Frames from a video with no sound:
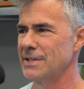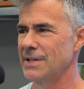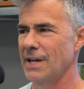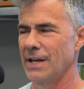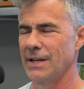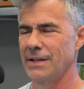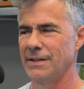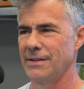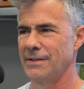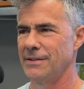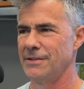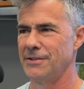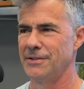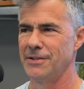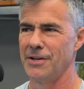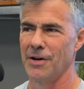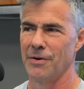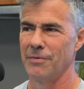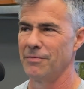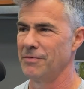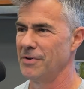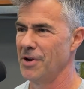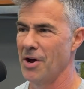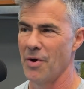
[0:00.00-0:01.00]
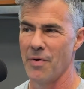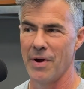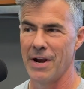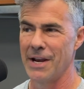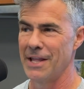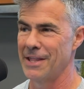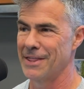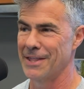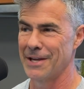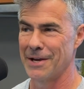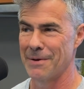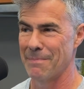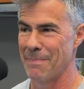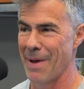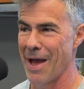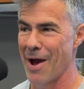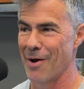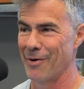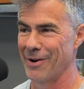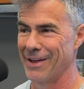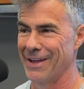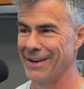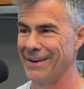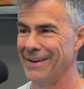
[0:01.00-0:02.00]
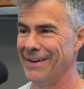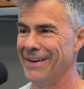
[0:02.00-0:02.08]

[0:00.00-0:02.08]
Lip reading: they don't know anything about it.